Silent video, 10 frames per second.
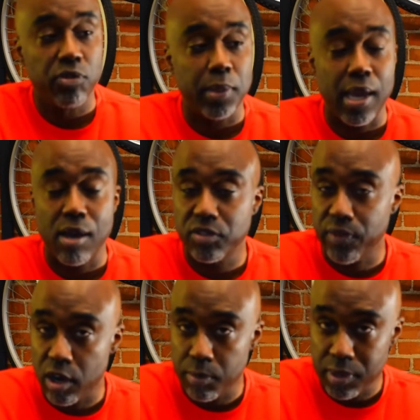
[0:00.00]
From the House of
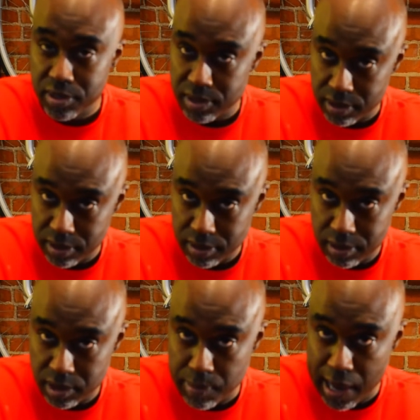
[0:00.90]
Aramis,
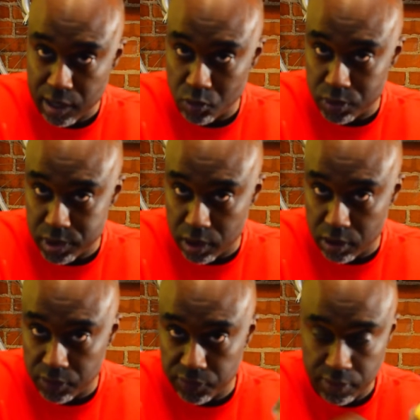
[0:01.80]
Tobacco Reserve.